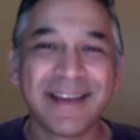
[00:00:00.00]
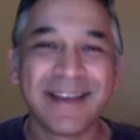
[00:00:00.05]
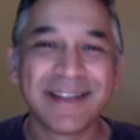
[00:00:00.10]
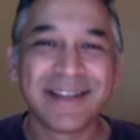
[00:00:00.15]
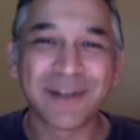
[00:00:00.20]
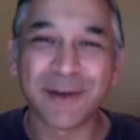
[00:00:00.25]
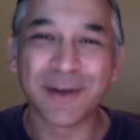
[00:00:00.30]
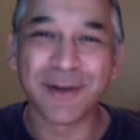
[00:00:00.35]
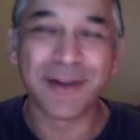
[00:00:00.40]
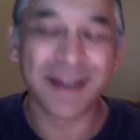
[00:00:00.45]

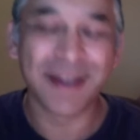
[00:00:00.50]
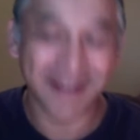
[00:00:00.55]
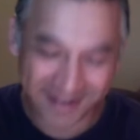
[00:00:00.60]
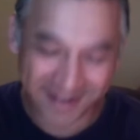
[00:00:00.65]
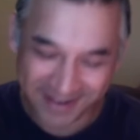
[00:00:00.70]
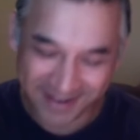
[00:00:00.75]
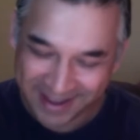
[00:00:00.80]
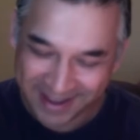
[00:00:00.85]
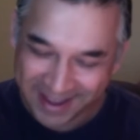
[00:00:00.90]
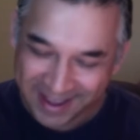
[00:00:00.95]
So,
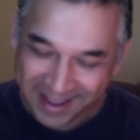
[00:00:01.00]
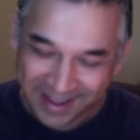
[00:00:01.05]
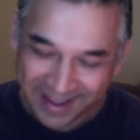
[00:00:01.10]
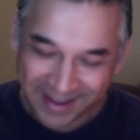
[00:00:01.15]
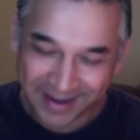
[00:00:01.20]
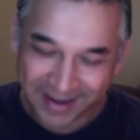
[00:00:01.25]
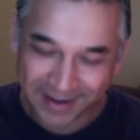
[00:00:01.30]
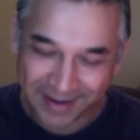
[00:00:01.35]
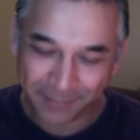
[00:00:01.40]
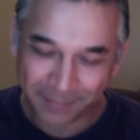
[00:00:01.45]

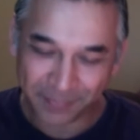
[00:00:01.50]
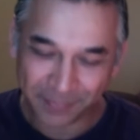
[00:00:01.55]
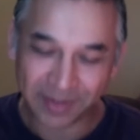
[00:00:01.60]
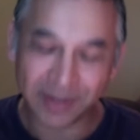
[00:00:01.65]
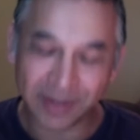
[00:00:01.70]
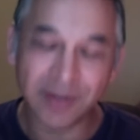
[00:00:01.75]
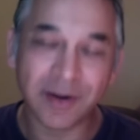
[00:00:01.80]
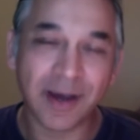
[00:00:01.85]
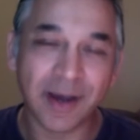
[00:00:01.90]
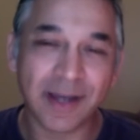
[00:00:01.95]

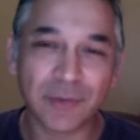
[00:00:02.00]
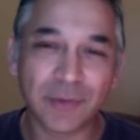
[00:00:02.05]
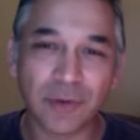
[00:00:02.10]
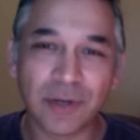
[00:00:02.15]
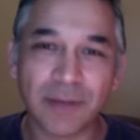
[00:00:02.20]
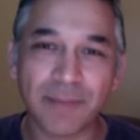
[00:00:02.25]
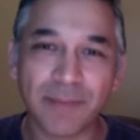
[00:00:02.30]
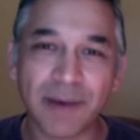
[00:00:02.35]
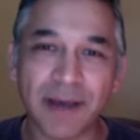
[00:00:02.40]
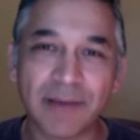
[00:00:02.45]
I
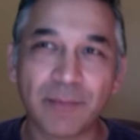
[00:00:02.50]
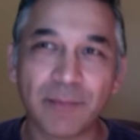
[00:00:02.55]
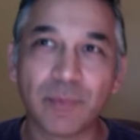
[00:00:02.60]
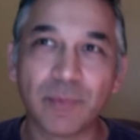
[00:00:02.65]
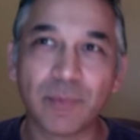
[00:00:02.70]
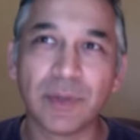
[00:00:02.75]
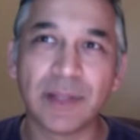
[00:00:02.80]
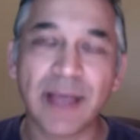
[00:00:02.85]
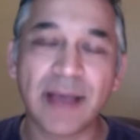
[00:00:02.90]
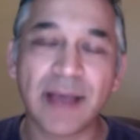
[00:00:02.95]
talk about,
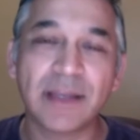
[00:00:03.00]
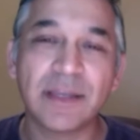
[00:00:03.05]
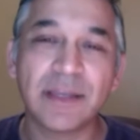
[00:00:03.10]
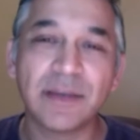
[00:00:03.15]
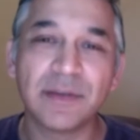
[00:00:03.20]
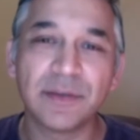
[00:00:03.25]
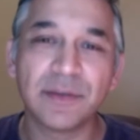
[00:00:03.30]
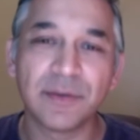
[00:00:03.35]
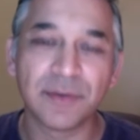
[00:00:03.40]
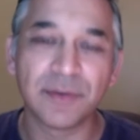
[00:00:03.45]
well, how do you
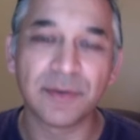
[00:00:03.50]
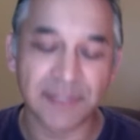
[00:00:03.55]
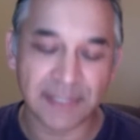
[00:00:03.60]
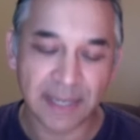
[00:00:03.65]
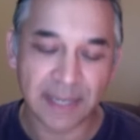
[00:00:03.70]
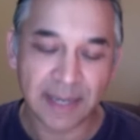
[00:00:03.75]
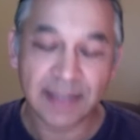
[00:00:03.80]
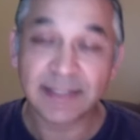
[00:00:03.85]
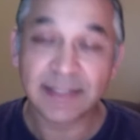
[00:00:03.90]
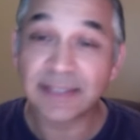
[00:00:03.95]
use
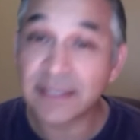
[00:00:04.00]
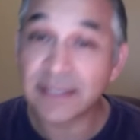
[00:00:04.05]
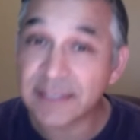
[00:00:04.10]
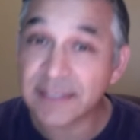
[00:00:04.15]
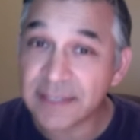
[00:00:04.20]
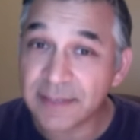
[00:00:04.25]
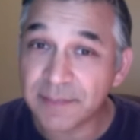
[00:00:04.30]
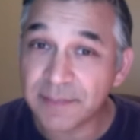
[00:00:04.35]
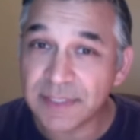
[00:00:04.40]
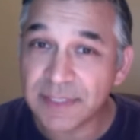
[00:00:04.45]

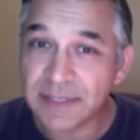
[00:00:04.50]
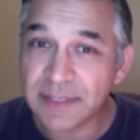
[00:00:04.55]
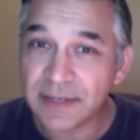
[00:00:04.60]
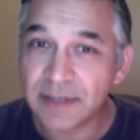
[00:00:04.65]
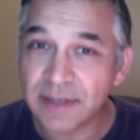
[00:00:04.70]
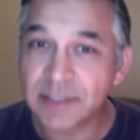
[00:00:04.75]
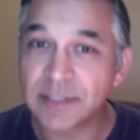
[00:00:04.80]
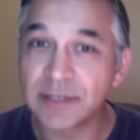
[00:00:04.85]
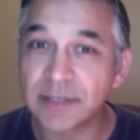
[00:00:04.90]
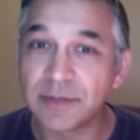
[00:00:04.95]
systems
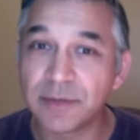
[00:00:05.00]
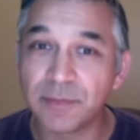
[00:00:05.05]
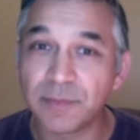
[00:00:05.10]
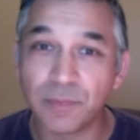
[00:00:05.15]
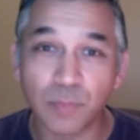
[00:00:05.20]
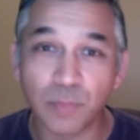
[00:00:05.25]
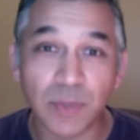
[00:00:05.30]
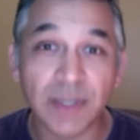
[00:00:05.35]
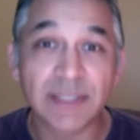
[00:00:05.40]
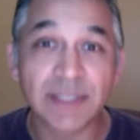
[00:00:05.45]
to
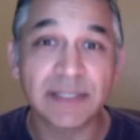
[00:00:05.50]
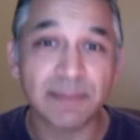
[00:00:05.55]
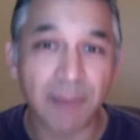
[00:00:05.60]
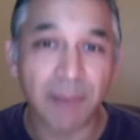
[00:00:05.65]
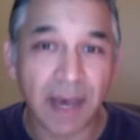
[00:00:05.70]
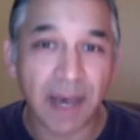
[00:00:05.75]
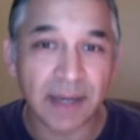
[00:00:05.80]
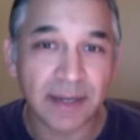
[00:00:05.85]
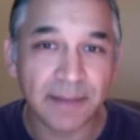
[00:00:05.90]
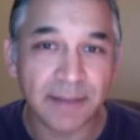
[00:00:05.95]
work
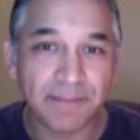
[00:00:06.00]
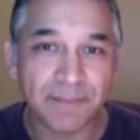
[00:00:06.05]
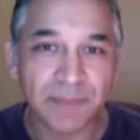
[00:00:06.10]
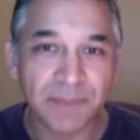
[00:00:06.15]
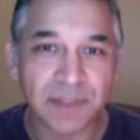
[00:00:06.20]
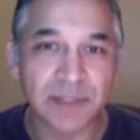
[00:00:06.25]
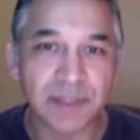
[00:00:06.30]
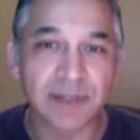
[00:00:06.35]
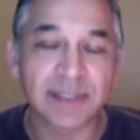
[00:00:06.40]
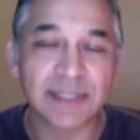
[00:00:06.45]
smarter?
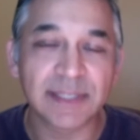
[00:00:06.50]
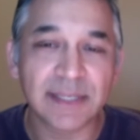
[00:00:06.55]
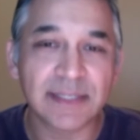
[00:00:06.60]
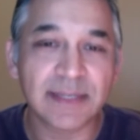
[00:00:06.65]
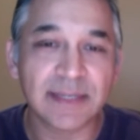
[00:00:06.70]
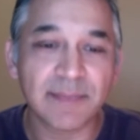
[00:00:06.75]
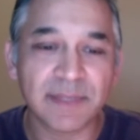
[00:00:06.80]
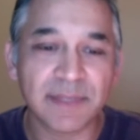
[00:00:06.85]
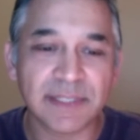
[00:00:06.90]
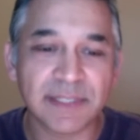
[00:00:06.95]
So a
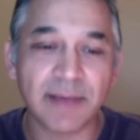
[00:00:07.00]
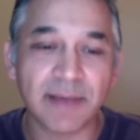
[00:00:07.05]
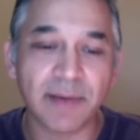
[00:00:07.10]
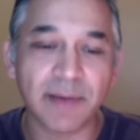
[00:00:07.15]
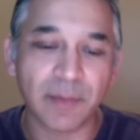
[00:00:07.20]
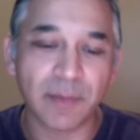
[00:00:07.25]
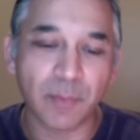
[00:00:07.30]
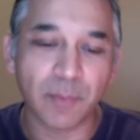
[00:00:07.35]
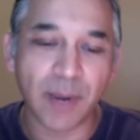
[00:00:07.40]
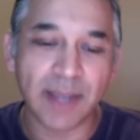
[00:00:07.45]
system is
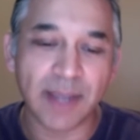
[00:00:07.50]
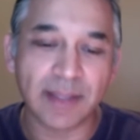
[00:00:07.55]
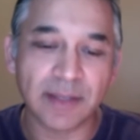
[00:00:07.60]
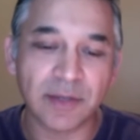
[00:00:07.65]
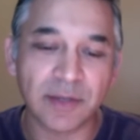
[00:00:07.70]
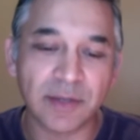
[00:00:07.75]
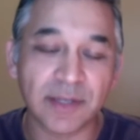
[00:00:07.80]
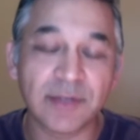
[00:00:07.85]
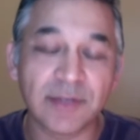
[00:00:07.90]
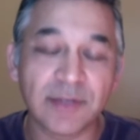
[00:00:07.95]
a way that
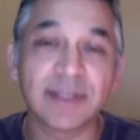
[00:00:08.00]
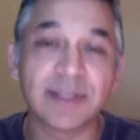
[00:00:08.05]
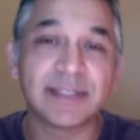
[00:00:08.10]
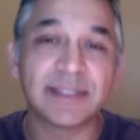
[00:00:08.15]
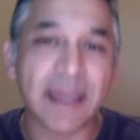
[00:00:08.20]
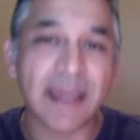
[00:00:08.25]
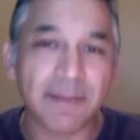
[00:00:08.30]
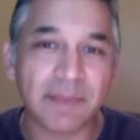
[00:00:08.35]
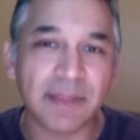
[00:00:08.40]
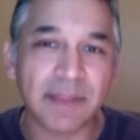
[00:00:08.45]
you can do the
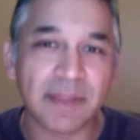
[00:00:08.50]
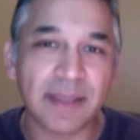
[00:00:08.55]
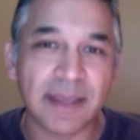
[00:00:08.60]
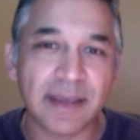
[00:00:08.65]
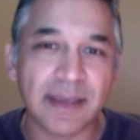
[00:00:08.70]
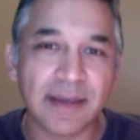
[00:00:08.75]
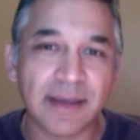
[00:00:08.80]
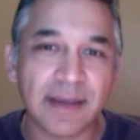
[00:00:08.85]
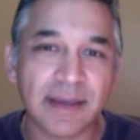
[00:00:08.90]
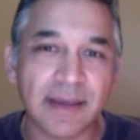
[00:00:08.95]
same
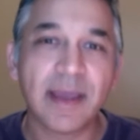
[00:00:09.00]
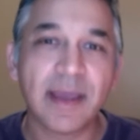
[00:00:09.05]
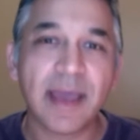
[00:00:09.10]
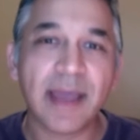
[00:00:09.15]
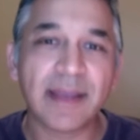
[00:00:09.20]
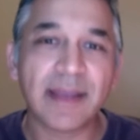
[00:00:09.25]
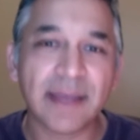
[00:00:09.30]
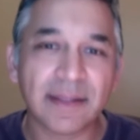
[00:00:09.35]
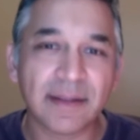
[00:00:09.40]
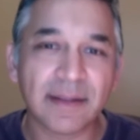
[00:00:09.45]
thing
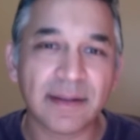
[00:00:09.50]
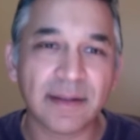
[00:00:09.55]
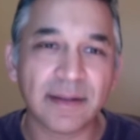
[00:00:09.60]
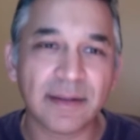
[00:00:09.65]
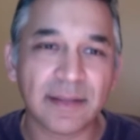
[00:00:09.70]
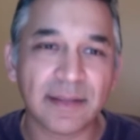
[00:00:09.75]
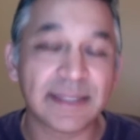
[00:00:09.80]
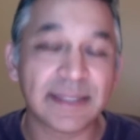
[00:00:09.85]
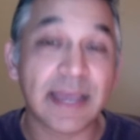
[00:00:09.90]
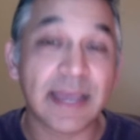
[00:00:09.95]
and get
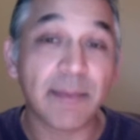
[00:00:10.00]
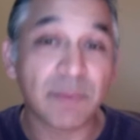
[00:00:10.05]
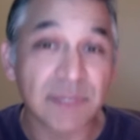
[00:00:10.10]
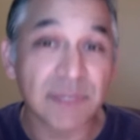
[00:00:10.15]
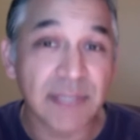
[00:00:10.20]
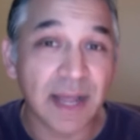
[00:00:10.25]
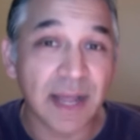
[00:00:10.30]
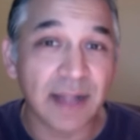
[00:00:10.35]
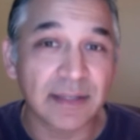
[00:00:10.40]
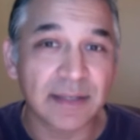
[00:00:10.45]
the same
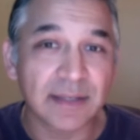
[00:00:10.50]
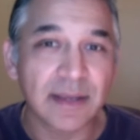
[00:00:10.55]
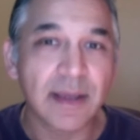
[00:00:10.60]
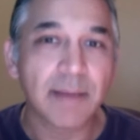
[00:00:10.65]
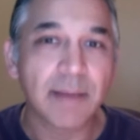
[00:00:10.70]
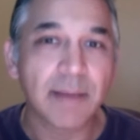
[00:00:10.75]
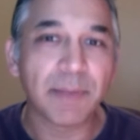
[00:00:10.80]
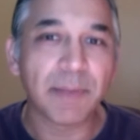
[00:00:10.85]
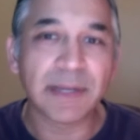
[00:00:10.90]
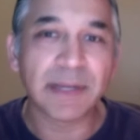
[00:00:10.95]
result,
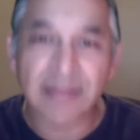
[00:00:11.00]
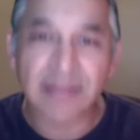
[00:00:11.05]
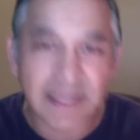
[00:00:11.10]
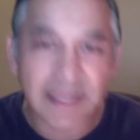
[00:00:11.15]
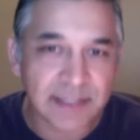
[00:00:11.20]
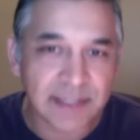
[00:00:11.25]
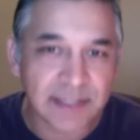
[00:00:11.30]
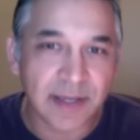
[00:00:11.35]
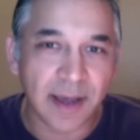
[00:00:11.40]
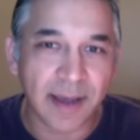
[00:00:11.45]
but in
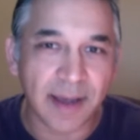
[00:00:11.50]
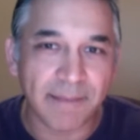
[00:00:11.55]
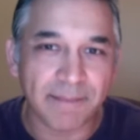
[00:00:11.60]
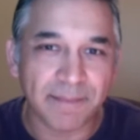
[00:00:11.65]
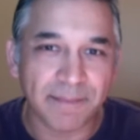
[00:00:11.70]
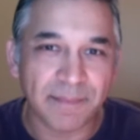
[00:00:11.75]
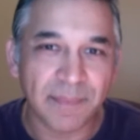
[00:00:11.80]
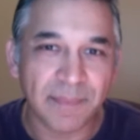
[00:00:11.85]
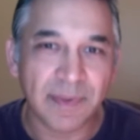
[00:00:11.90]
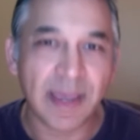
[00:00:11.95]
less time
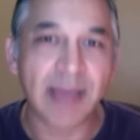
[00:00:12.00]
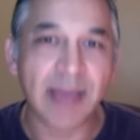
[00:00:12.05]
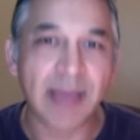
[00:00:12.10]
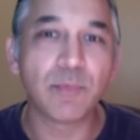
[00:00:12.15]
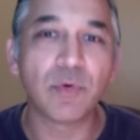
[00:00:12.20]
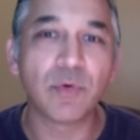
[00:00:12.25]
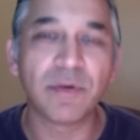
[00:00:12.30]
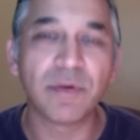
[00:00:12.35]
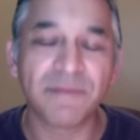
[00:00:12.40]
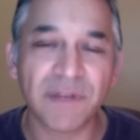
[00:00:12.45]
and
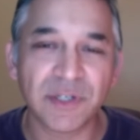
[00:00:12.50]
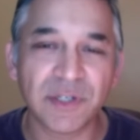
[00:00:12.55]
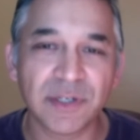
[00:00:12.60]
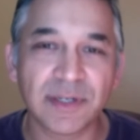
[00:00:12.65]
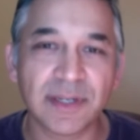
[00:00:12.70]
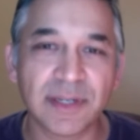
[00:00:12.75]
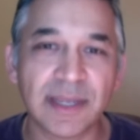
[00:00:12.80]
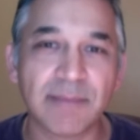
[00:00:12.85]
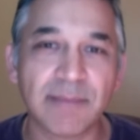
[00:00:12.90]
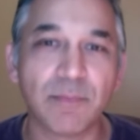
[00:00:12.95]
more
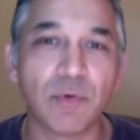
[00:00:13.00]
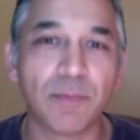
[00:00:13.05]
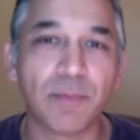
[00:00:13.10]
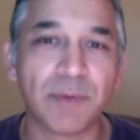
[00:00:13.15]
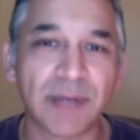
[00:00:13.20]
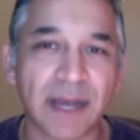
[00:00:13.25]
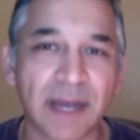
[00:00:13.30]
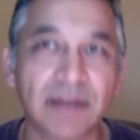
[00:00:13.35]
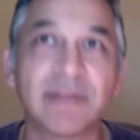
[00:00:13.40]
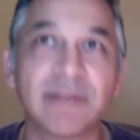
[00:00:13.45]
efficiently, more
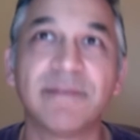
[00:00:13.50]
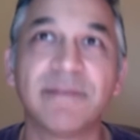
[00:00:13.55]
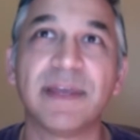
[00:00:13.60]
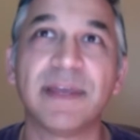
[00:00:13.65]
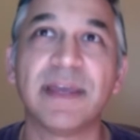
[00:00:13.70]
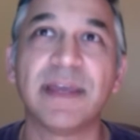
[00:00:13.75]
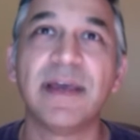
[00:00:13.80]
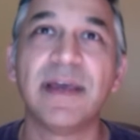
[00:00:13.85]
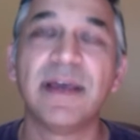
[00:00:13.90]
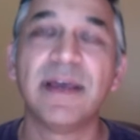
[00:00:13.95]
productively.